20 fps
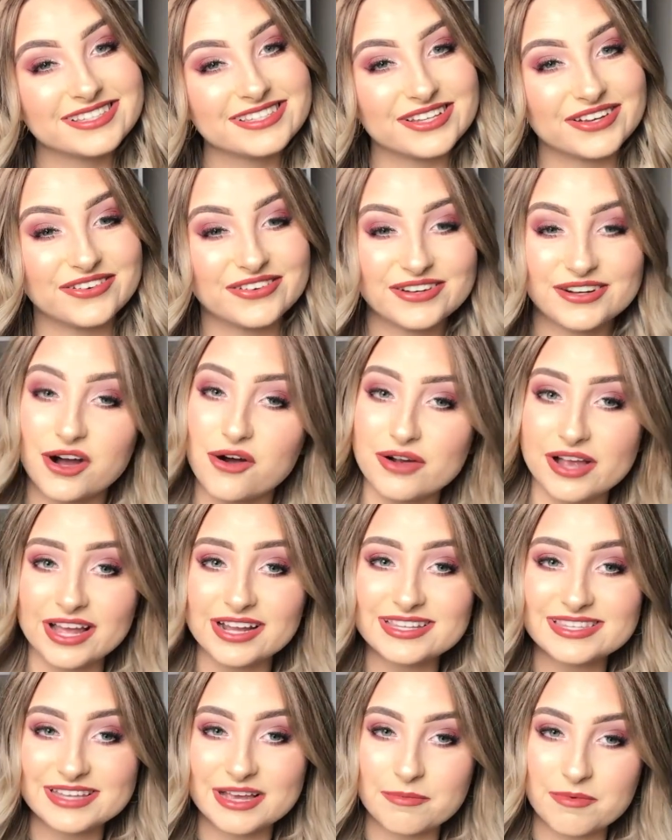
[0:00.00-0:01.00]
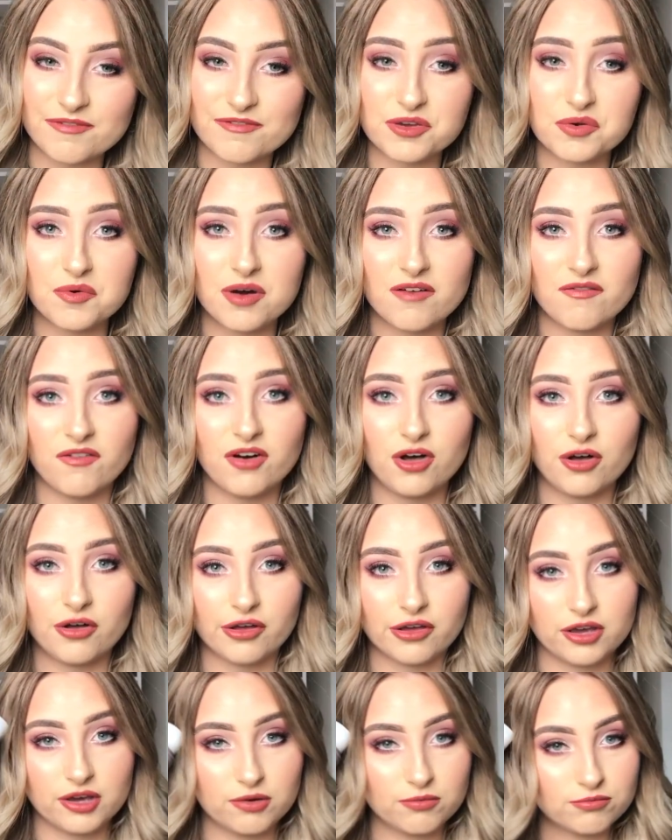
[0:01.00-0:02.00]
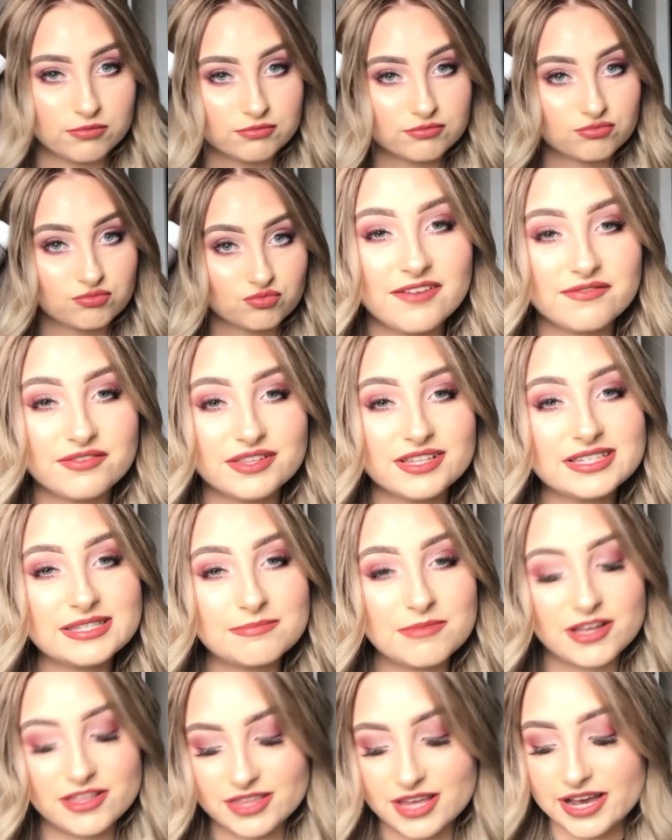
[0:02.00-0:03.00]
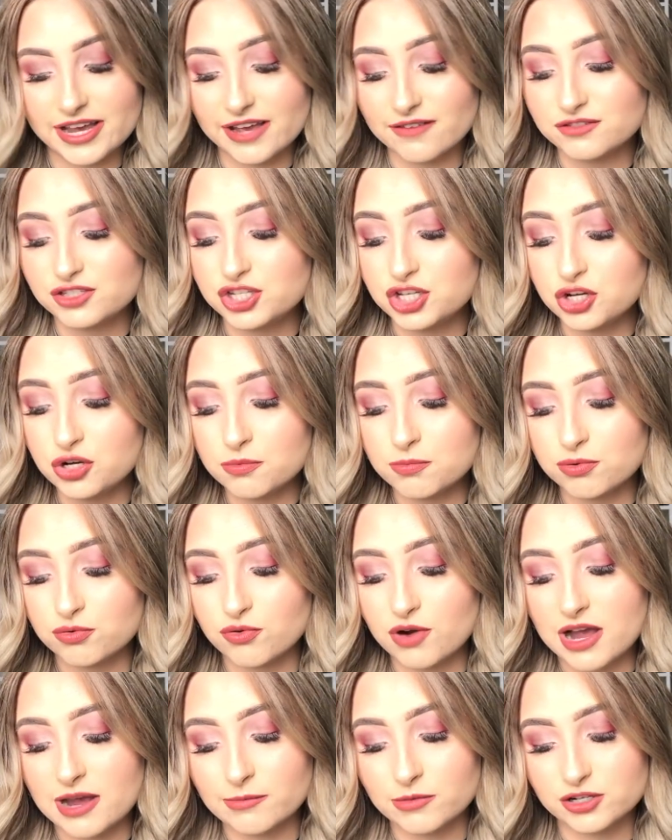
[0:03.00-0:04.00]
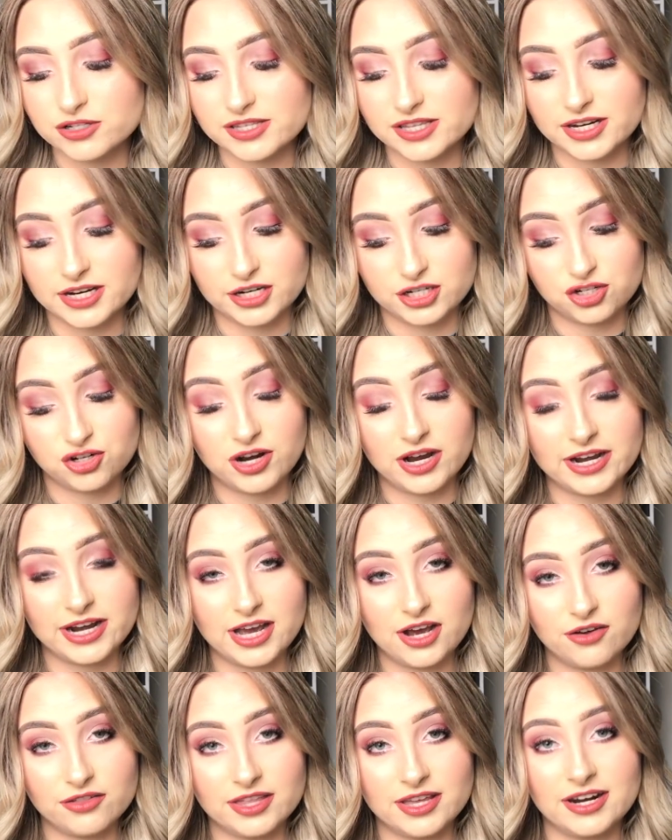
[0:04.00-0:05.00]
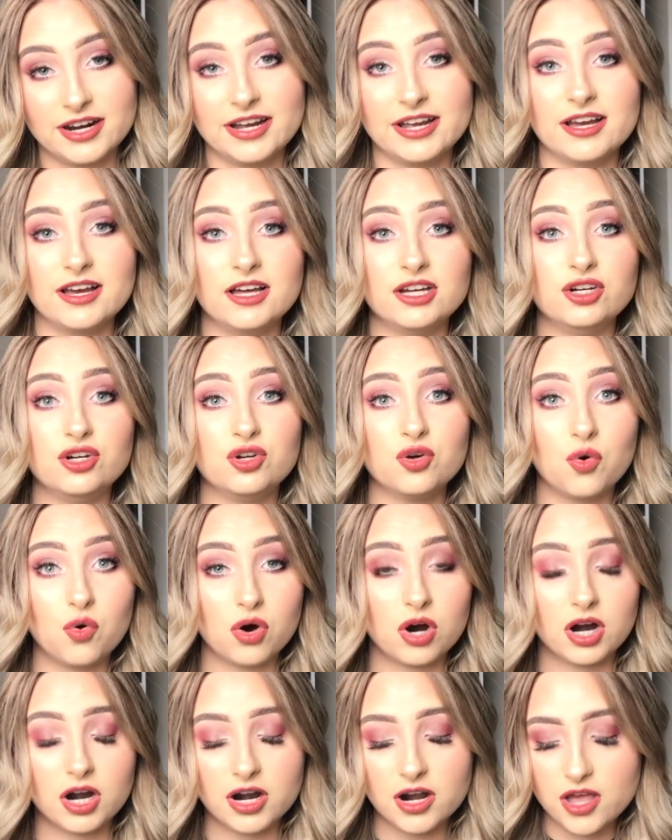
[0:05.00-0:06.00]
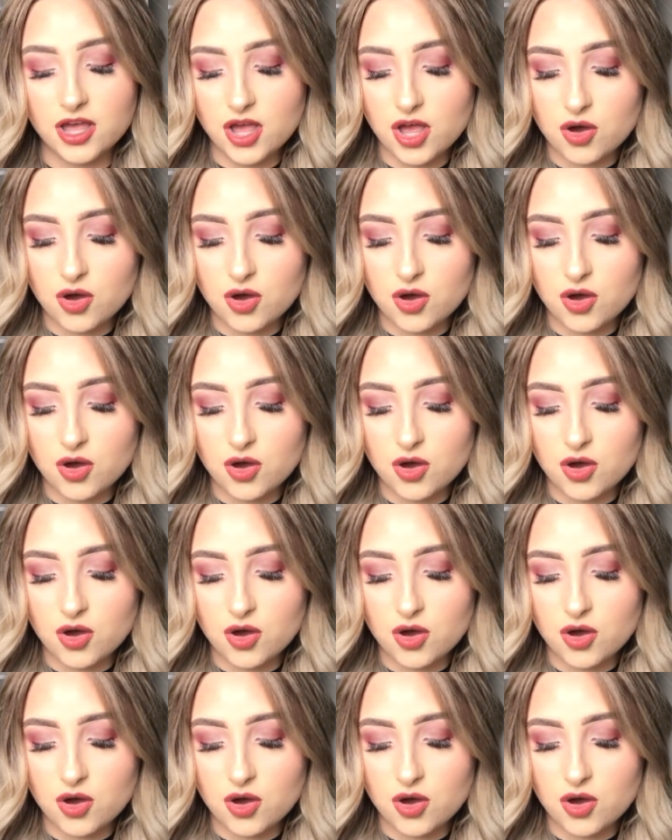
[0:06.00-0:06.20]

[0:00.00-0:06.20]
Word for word: so go get some if you want volume and for this month, I have two primers that I tried out that I adore.